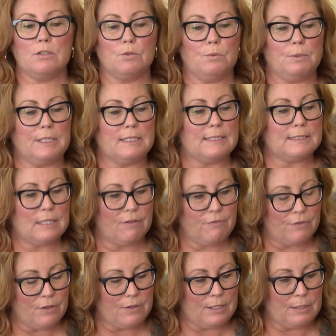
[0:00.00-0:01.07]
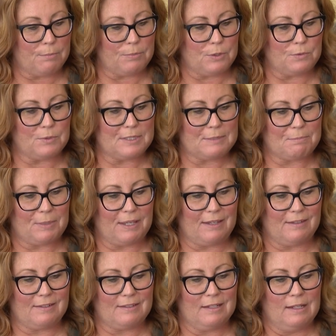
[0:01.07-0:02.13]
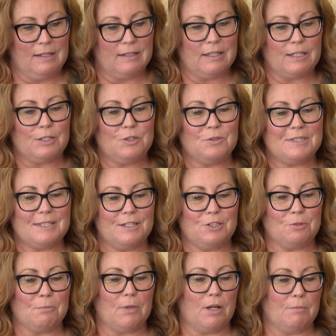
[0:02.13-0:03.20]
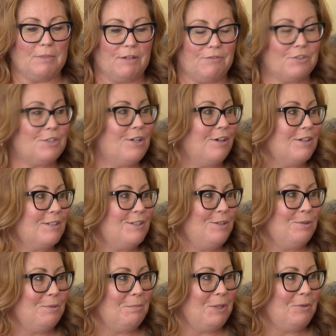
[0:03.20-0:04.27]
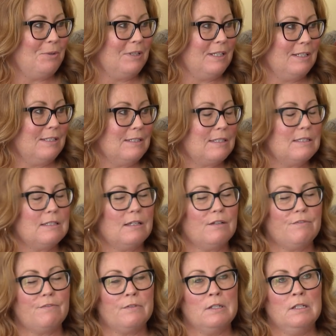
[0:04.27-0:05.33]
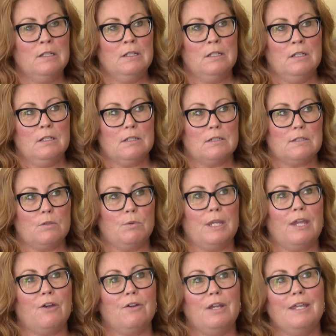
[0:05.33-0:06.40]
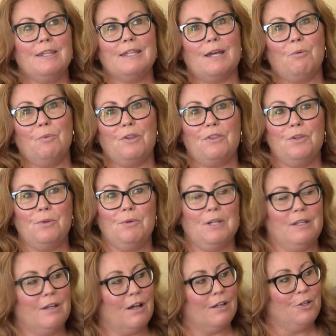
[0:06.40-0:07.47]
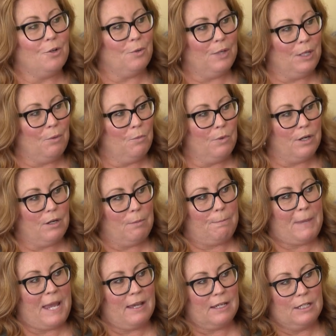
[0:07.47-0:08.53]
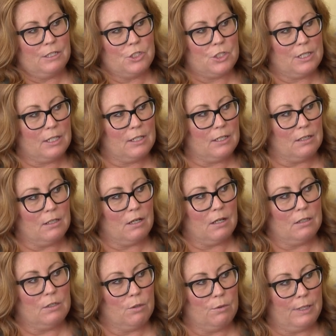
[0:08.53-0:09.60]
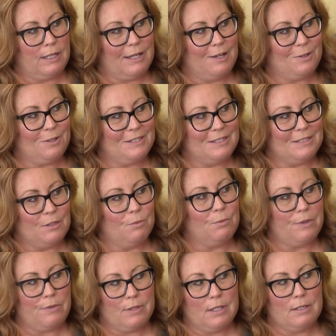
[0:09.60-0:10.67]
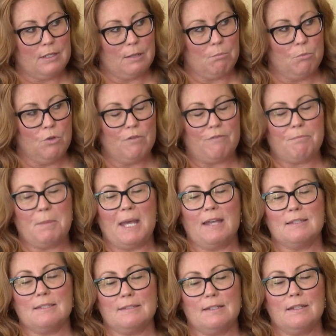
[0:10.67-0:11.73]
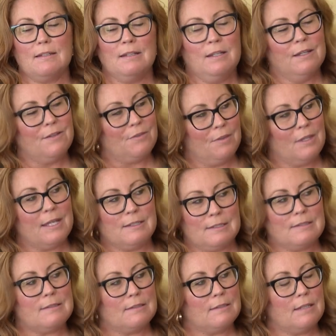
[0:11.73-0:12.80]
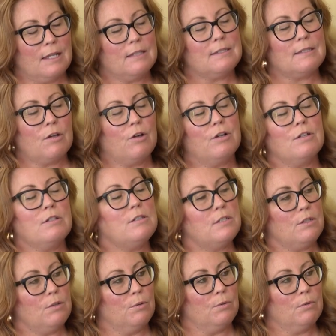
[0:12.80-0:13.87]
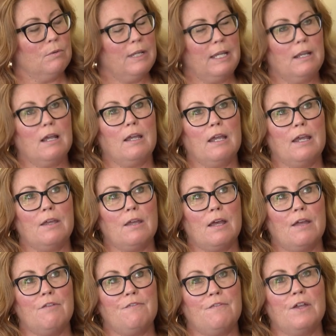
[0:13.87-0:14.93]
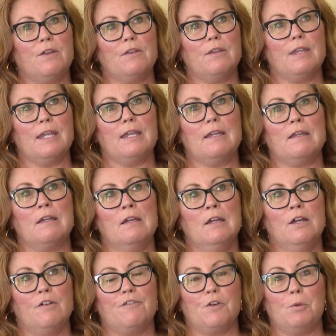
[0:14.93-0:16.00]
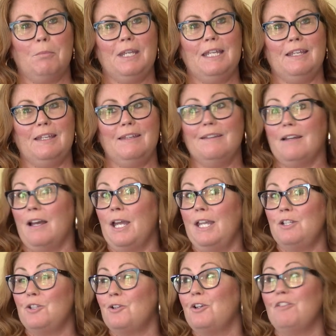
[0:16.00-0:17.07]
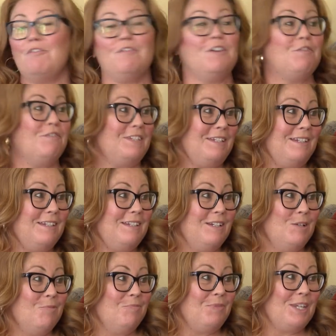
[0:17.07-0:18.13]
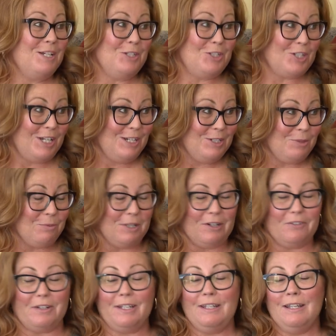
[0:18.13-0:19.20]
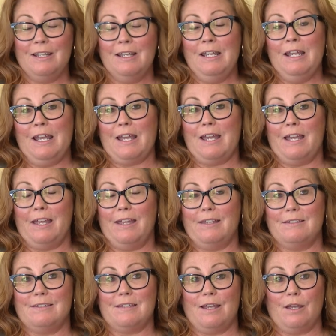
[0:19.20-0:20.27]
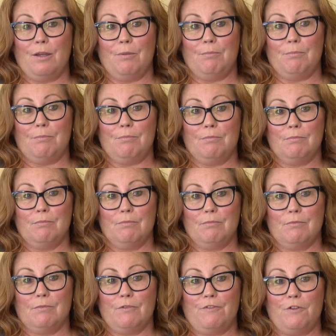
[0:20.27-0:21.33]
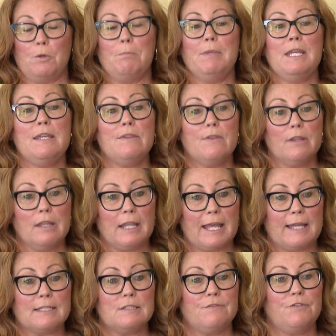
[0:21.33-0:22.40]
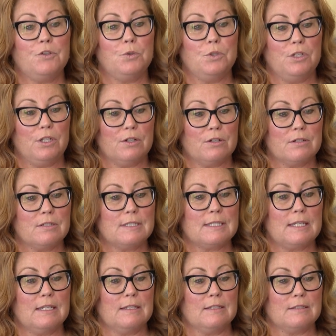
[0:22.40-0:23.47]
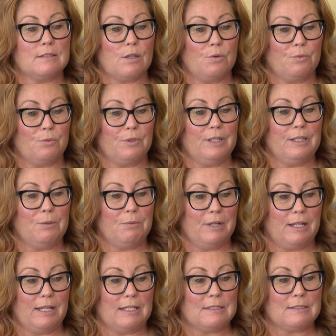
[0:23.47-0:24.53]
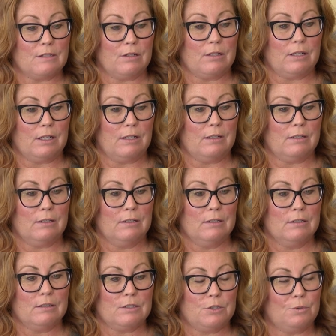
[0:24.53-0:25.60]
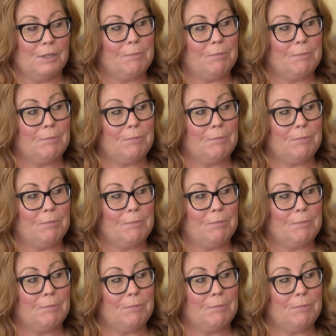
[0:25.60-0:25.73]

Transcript: do we suffer the abuse, but like you said, your mom never talked to you about it and mm-hmm. stuff. So carrying that with you and not knowing where to package it and not knowing how to deal with it and move mm-hmm. past it, that's that's hard too. Yeah. And I, I, felt like for me, I turned 50 yeah. in January. And um, for me, the last few years is really when I started to